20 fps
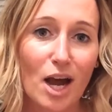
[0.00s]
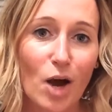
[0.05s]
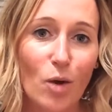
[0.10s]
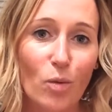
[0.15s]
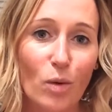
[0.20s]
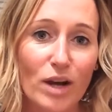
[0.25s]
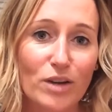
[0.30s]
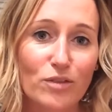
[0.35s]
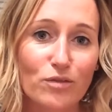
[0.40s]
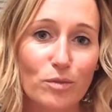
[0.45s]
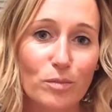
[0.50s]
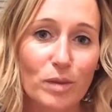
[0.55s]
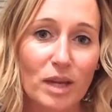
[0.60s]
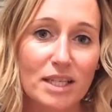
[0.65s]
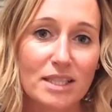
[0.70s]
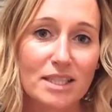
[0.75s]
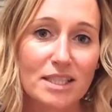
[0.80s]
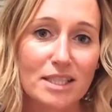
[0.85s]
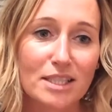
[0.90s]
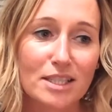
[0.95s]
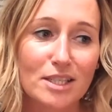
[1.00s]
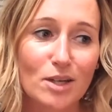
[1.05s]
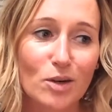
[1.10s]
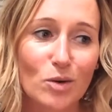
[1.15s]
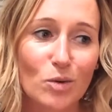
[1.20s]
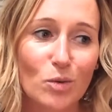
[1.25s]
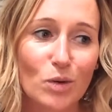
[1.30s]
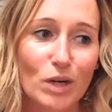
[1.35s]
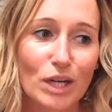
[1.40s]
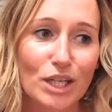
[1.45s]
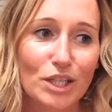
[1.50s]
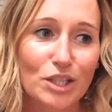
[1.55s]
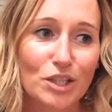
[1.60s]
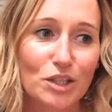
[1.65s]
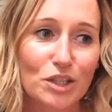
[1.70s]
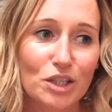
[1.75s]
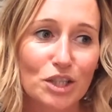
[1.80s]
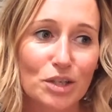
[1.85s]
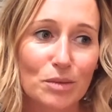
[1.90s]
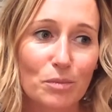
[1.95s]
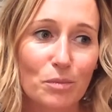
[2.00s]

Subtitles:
away from London, which